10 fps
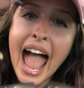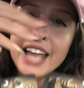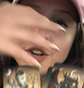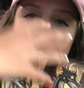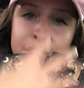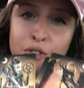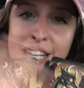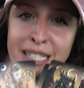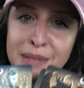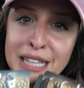and you're going to
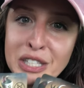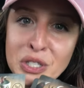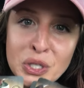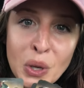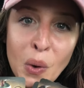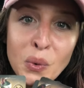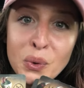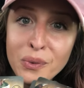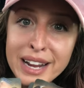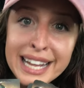create something that's so
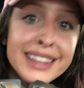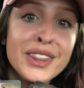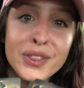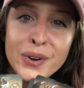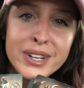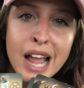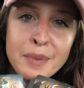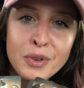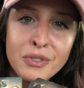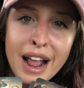great the third
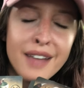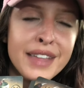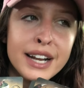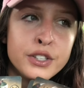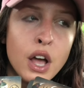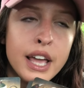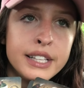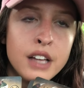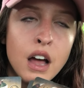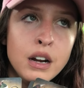time around that it's
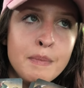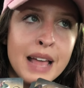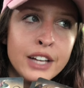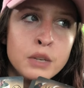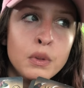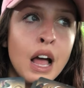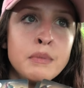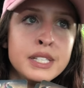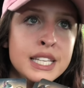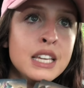it's unimaginable.
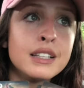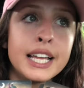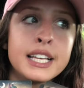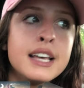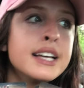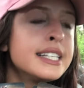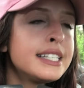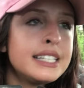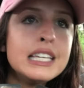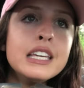I'm seeing like
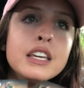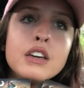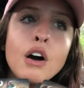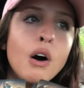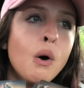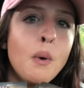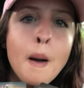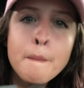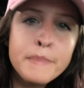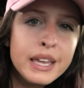CEO,
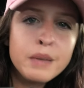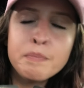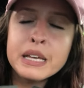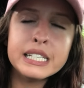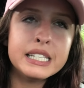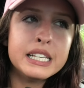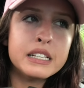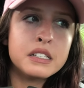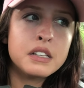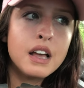big
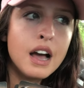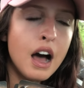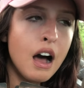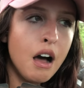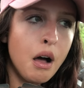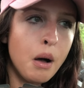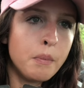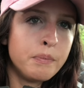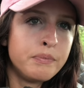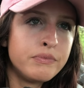business,
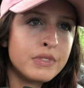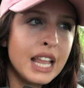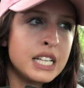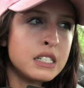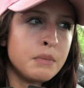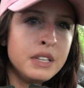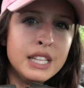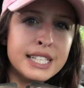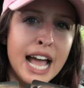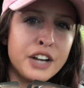um like something
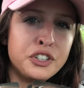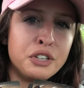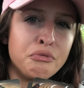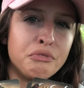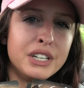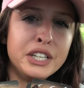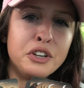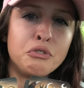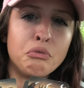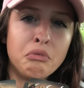that's actually really
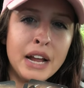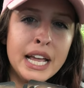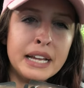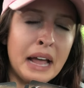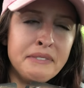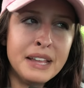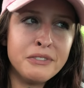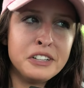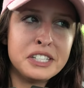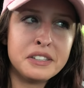grand. I've
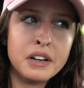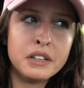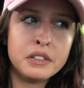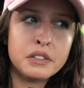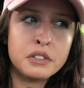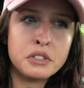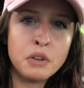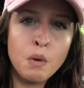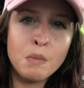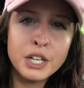never stuck
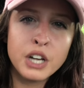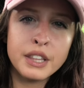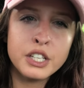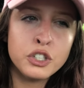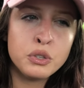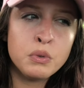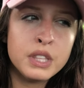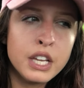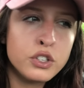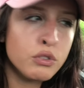so much on these two
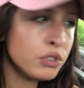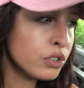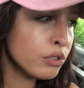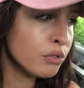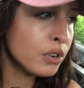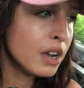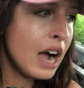things. You're you're